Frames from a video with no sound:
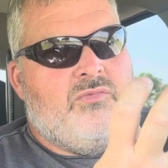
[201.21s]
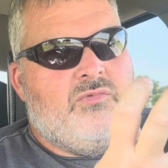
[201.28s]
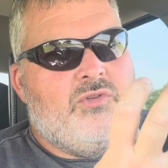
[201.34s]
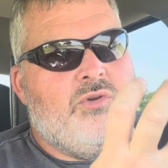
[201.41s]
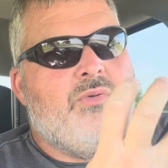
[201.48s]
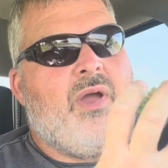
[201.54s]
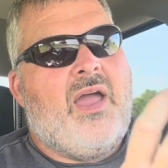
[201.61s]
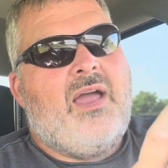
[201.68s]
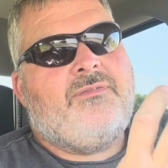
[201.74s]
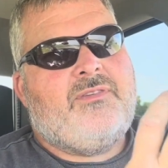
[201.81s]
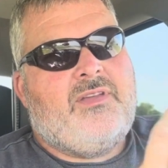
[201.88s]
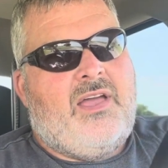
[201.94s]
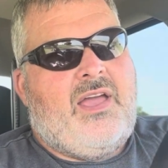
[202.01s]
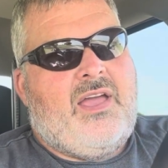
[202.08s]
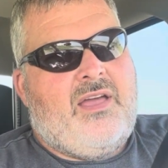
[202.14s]
You have to
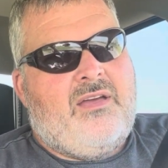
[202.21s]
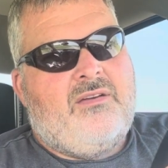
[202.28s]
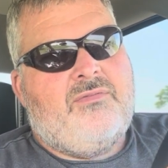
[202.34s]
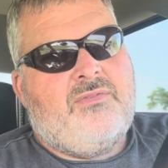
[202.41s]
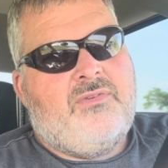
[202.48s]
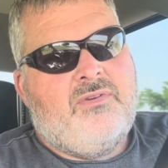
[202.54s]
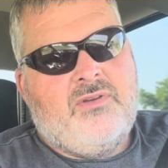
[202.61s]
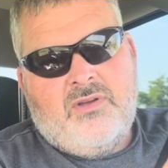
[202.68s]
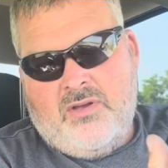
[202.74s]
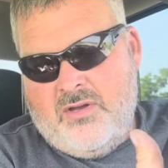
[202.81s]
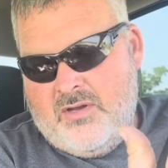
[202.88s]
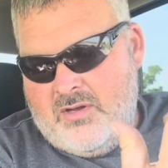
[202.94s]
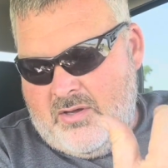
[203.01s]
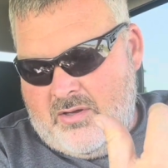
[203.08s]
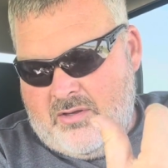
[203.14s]
have
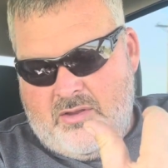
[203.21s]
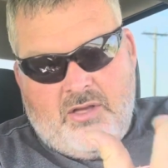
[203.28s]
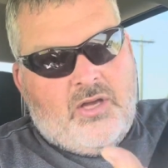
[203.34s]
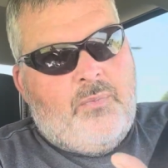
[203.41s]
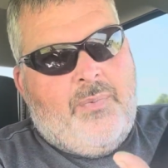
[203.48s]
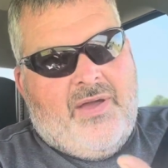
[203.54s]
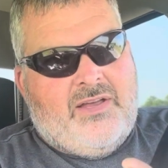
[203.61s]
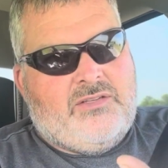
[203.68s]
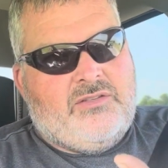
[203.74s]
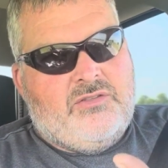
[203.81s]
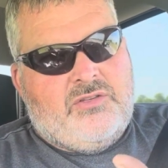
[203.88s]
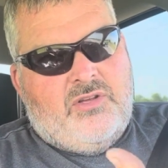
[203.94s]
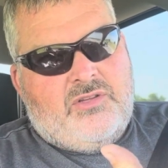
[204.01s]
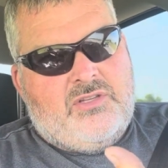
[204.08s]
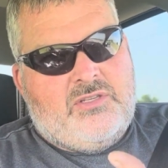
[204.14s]
the capacitors
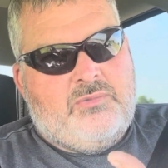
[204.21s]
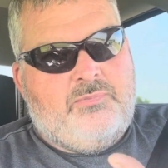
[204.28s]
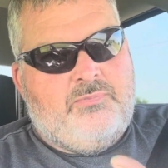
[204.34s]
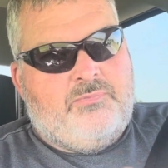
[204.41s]
on these